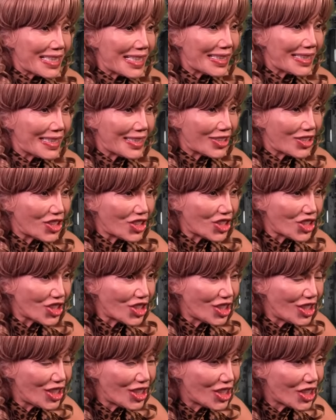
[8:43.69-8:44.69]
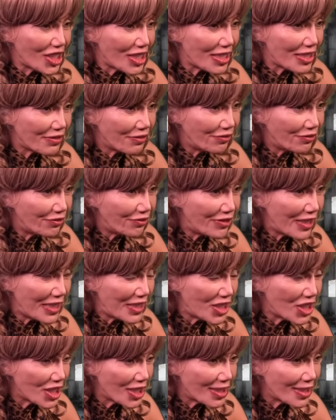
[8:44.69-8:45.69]
And the church's
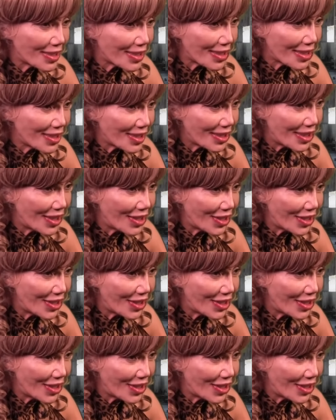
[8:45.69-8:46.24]
vengeance on